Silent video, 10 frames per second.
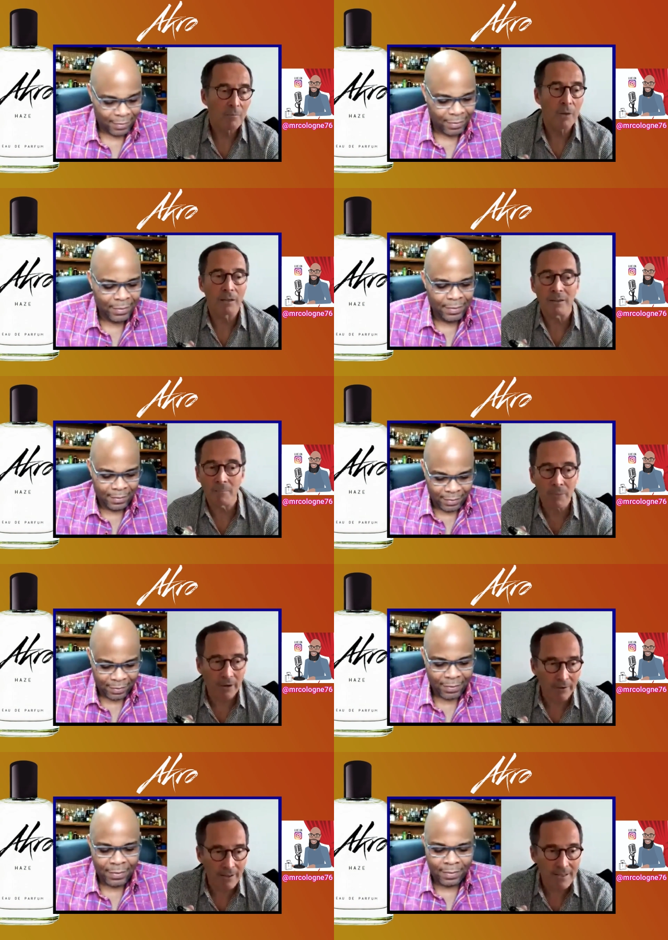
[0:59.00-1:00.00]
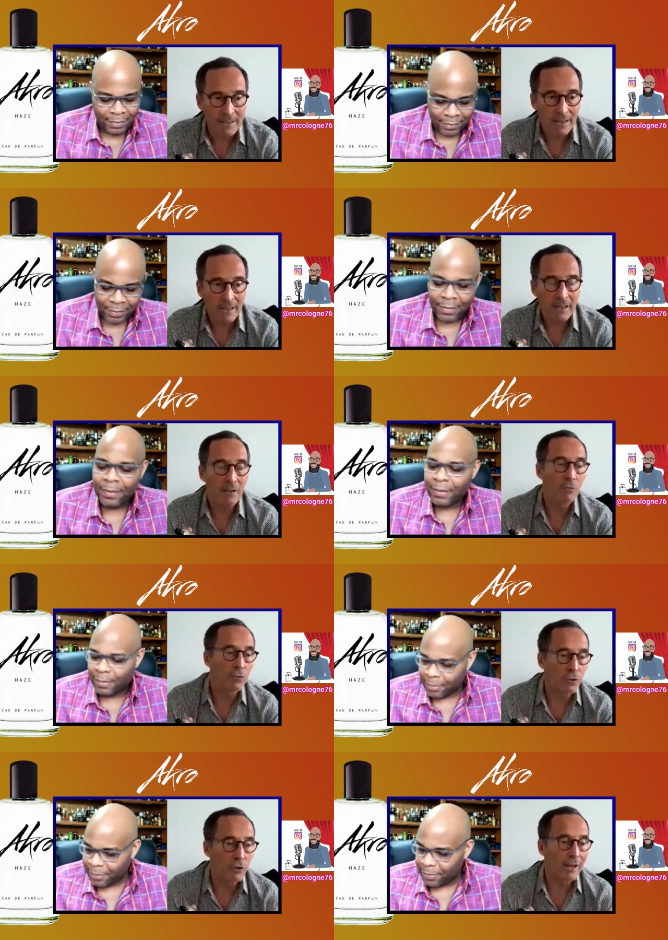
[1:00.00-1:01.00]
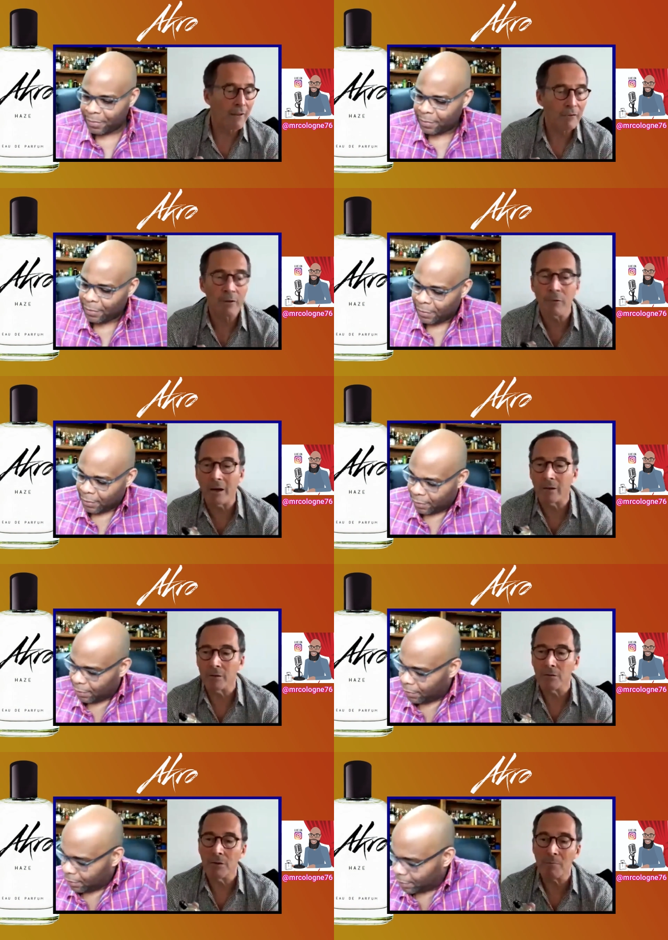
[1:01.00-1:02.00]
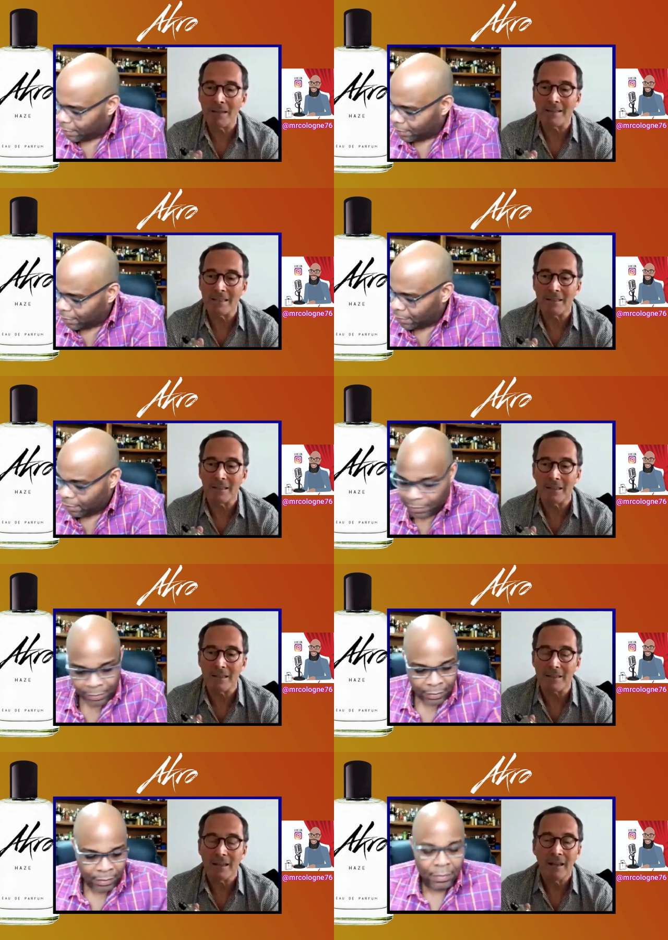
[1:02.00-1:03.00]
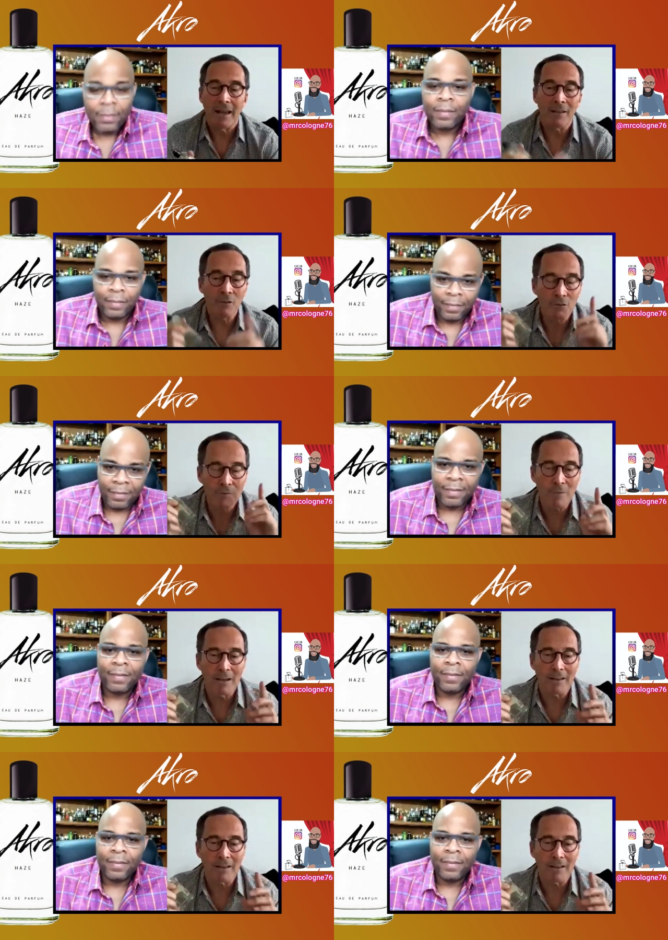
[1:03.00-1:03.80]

Speaker 1: but in Paris, in New York, everywhere, you know, in big cities, and you smell